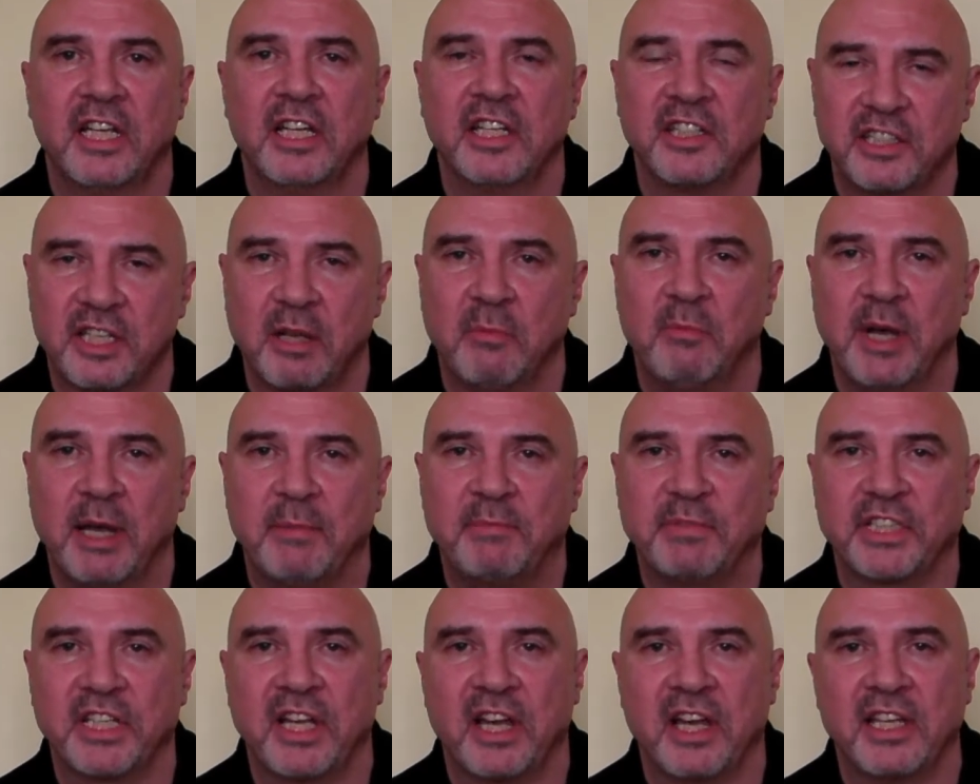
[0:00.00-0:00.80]
some
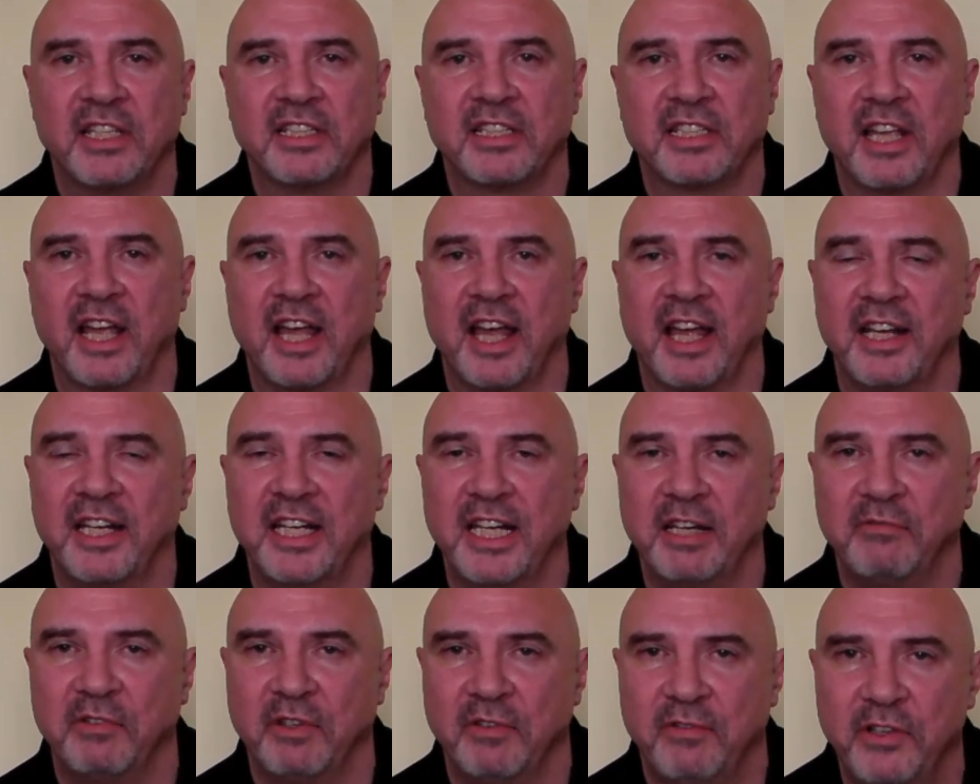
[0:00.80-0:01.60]
websites, and
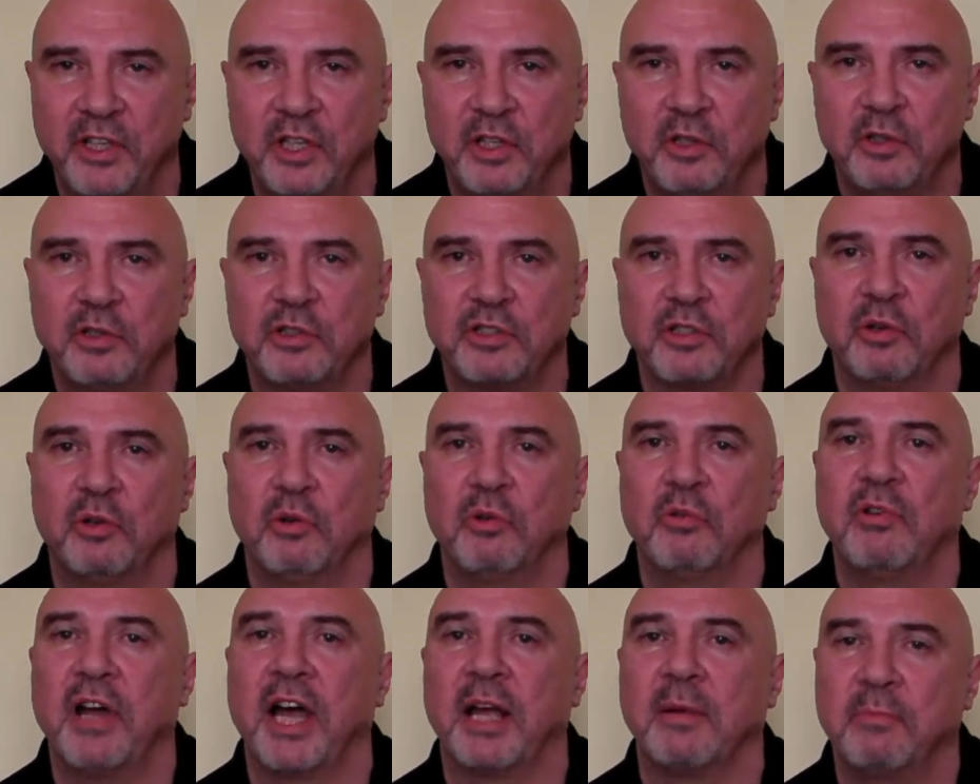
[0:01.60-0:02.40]
leave reviews
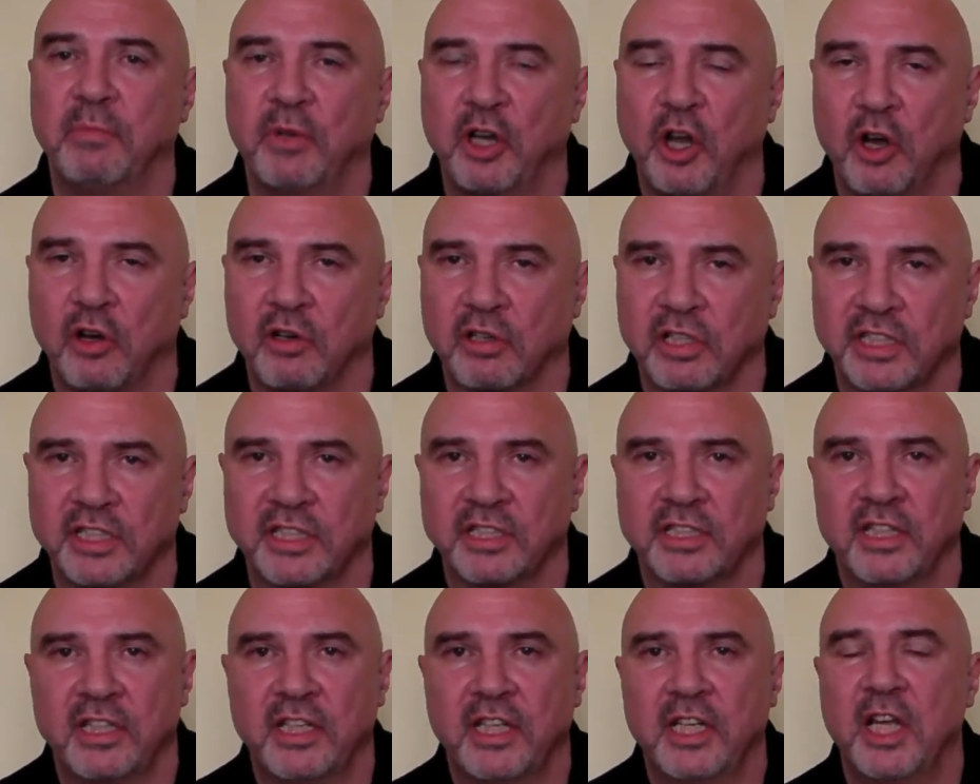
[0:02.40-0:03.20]
or write
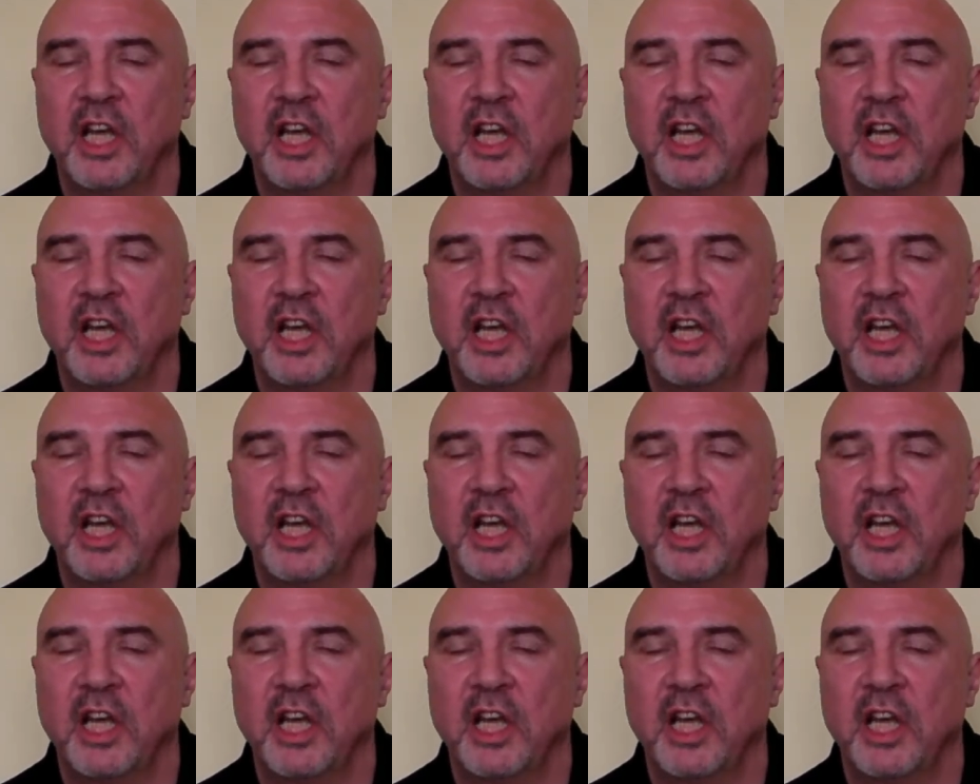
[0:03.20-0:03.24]
blogs.